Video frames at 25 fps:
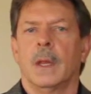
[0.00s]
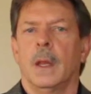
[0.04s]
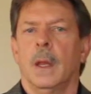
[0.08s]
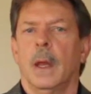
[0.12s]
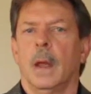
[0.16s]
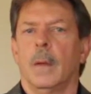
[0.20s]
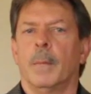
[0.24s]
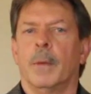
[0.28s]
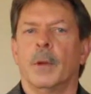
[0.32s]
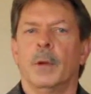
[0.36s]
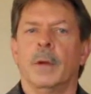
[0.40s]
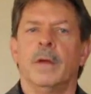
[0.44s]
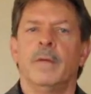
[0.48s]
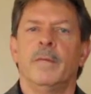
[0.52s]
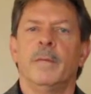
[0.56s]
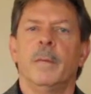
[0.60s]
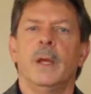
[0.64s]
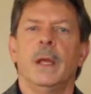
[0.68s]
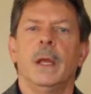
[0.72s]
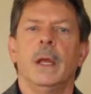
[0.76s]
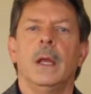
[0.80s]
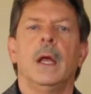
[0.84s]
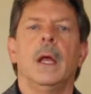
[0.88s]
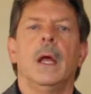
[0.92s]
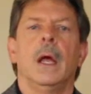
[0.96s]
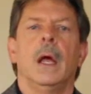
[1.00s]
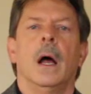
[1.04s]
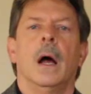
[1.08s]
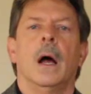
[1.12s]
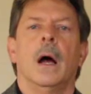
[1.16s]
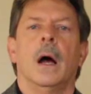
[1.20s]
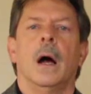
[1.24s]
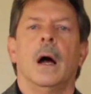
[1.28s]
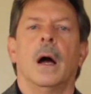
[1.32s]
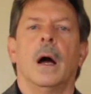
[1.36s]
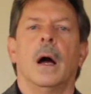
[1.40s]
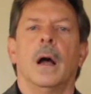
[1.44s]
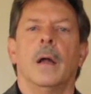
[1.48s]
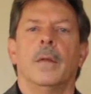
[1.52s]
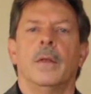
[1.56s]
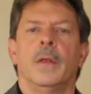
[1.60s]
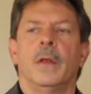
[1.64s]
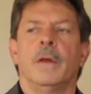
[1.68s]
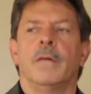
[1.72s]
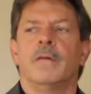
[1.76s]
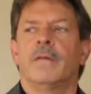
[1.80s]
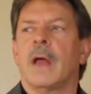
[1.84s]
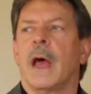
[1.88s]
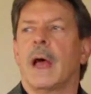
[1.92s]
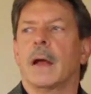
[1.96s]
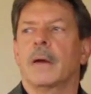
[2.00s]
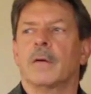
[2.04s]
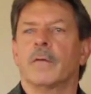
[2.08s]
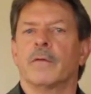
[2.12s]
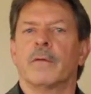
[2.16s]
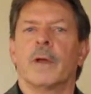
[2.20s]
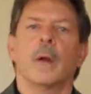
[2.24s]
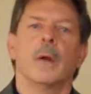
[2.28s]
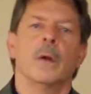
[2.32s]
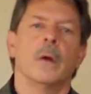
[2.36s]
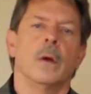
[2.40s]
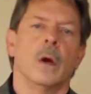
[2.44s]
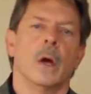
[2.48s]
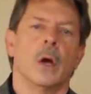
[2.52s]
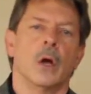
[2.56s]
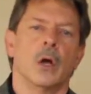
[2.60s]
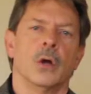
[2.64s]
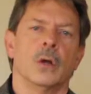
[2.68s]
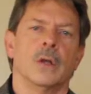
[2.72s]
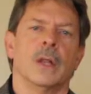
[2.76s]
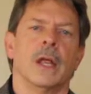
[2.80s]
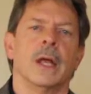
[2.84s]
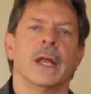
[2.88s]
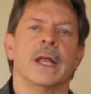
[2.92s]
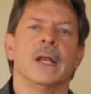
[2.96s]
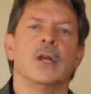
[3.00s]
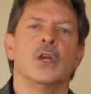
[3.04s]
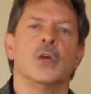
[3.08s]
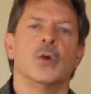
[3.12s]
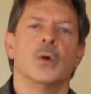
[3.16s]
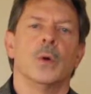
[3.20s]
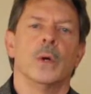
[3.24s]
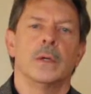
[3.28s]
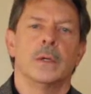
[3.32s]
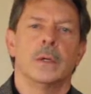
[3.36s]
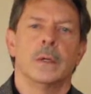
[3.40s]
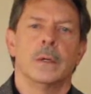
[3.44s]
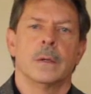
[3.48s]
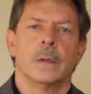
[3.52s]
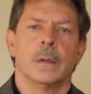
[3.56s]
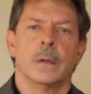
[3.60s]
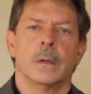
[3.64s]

And believe me, these doctors out here are good. They can do it.